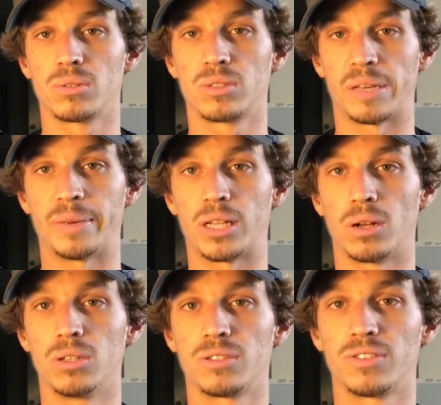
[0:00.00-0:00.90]

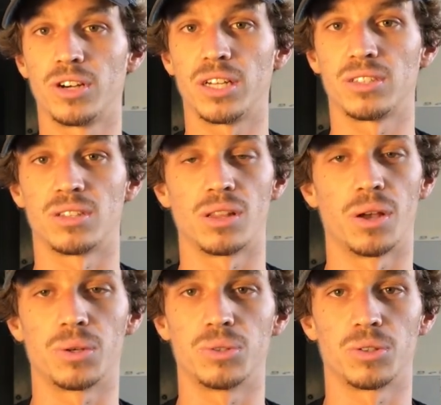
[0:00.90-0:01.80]
semi-closed for us, and the
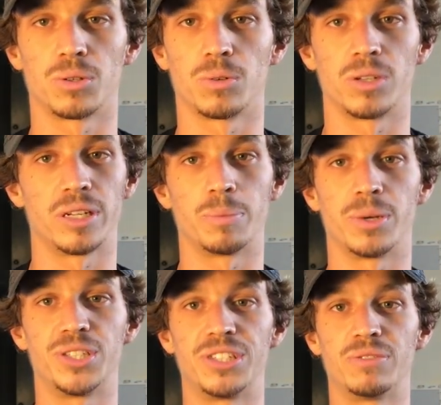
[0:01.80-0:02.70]
locals are really
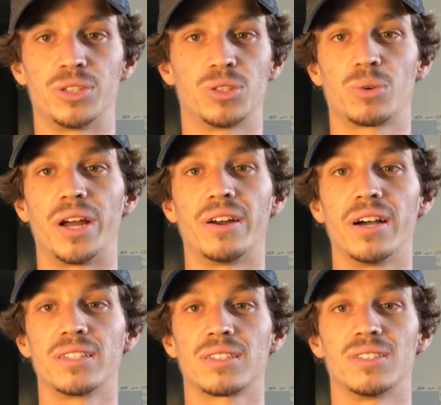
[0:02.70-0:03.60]
appreciative, which is quite
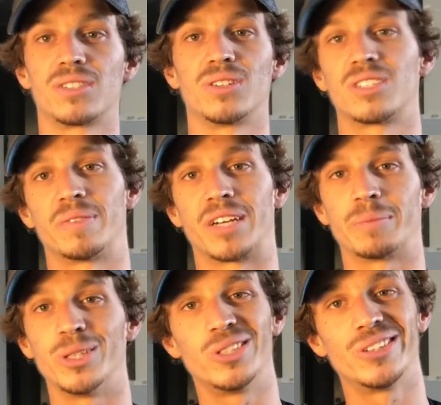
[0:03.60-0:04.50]
nice because it's not something
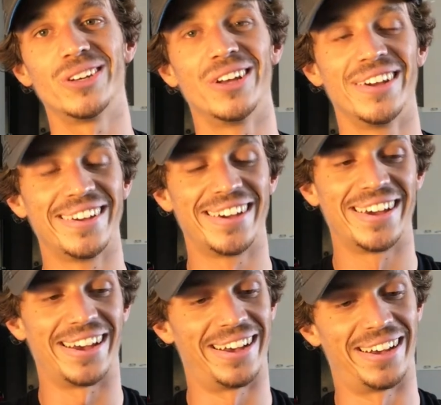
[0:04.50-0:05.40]
I'm used to.
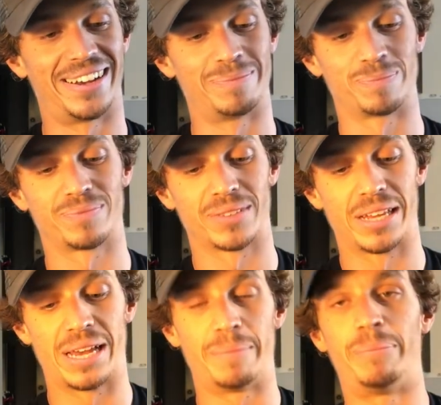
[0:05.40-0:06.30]
Um,
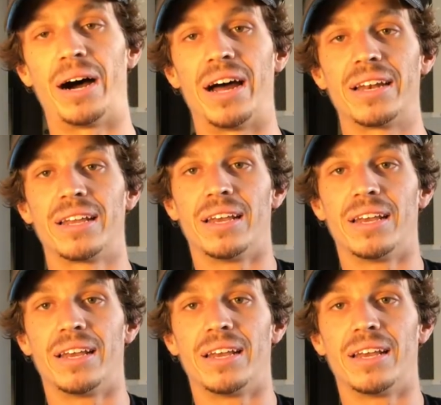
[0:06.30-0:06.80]
but